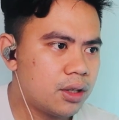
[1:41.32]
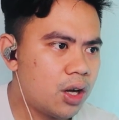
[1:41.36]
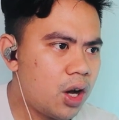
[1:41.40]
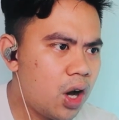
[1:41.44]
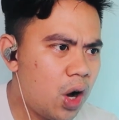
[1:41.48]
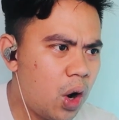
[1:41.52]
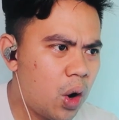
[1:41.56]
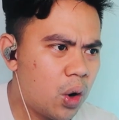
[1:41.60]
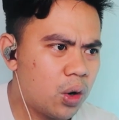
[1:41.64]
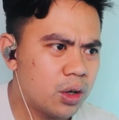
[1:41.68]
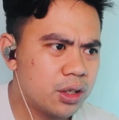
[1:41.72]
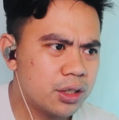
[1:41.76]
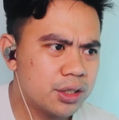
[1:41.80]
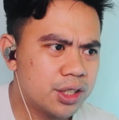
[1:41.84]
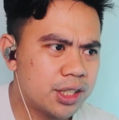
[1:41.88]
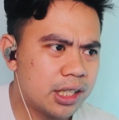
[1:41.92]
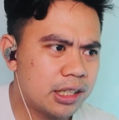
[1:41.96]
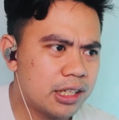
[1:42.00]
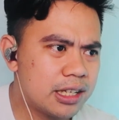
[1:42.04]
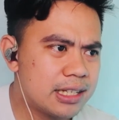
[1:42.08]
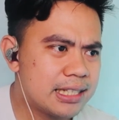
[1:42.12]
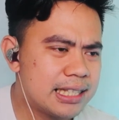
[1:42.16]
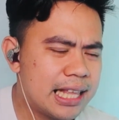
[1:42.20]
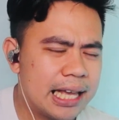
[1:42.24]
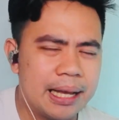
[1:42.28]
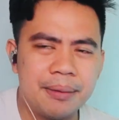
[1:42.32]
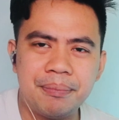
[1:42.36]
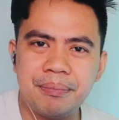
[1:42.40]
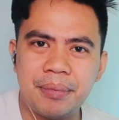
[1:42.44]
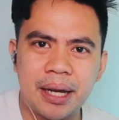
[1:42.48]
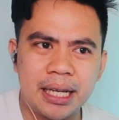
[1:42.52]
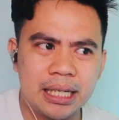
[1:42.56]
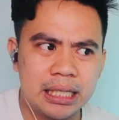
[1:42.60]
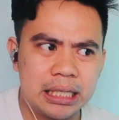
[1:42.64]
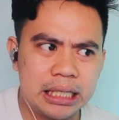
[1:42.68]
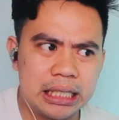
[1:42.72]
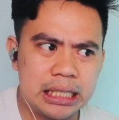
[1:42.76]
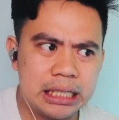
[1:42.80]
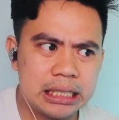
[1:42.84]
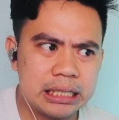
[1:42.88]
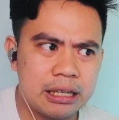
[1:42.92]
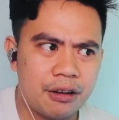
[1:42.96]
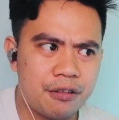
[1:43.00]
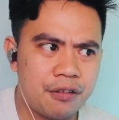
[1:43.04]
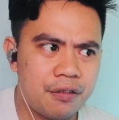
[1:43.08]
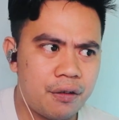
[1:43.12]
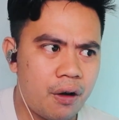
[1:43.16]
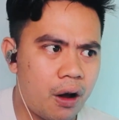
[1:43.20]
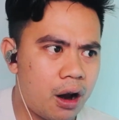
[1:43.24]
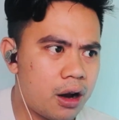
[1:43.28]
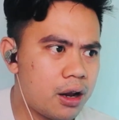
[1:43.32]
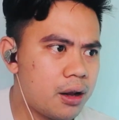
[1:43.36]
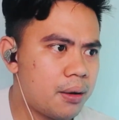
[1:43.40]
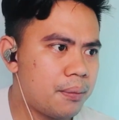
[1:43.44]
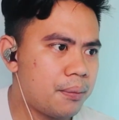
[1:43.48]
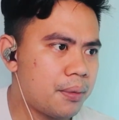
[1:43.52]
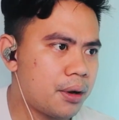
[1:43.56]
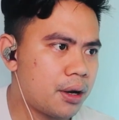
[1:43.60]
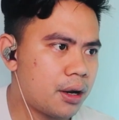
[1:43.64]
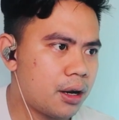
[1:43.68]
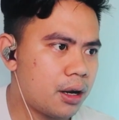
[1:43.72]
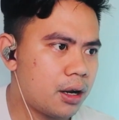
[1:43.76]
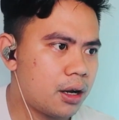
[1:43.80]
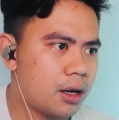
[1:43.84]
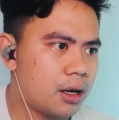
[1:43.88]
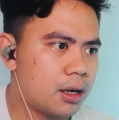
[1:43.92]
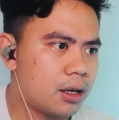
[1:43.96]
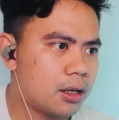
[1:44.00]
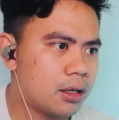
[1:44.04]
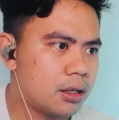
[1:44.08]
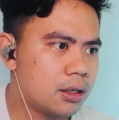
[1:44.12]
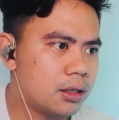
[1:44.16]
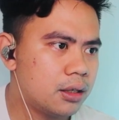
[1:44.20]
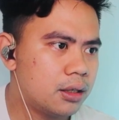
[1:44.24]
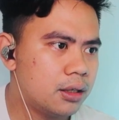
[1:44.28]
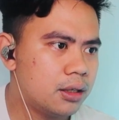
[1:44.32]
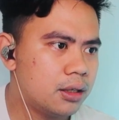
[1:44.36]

Oh, she looks like Manita Farmer.